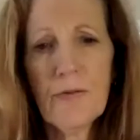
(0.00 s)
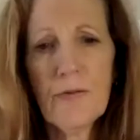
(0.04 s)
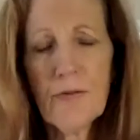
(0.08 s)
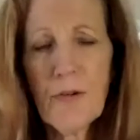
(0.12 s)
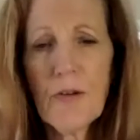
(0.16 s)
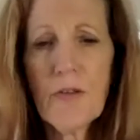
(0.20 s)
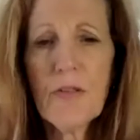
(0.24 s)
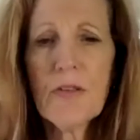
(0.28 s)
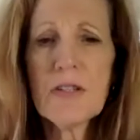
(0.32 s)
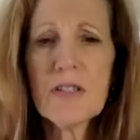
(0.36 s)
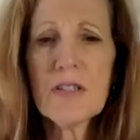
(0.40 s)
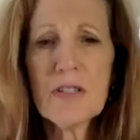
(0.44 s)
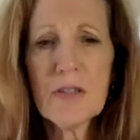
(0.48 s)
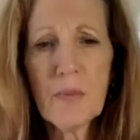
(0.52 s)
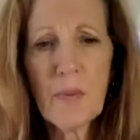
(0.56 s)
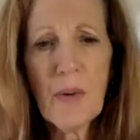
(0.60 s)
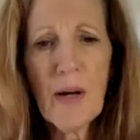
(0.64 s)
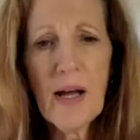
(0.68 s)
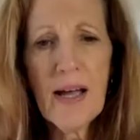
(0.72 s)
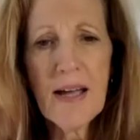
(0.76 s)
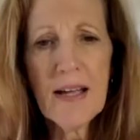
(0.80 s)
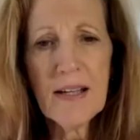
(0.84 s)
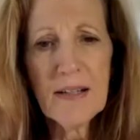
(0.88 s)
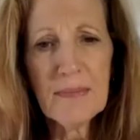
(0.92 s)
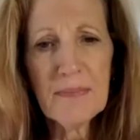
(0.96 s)
furthest
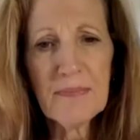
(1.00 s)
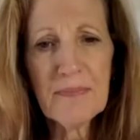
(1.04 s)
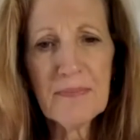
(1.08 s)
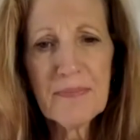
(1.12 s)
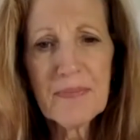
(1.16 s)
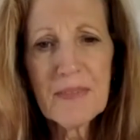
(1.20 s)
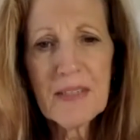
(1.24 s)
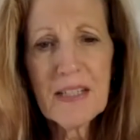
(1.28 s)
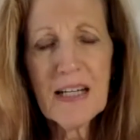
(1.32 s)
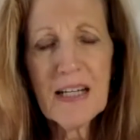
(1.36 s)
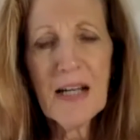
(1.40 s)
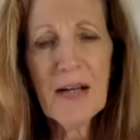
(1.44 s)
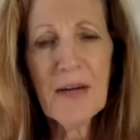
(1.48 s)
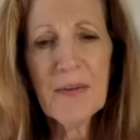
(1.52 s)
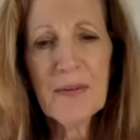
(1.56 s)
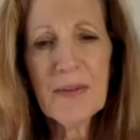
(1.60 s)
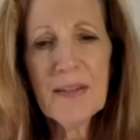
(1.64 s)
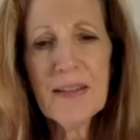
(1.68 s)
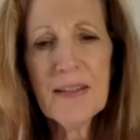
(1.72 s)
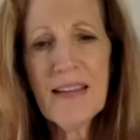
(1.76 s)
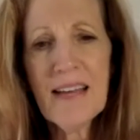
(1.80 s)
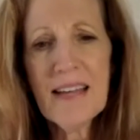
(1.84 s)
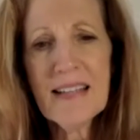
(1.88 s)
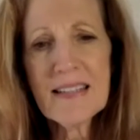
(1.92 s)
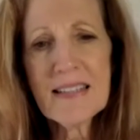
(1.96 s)
away.
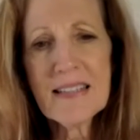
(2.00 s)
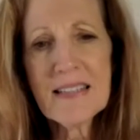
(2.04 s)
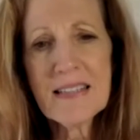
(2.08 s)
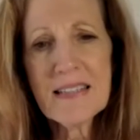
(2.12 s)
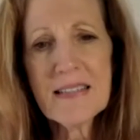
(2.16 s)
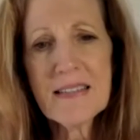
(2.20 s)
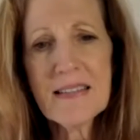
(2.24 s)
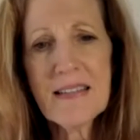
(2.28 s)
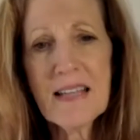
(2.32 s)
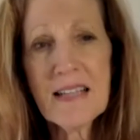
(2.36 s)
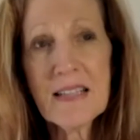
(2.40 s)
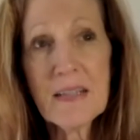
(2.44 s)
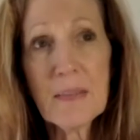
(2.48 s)
And that's a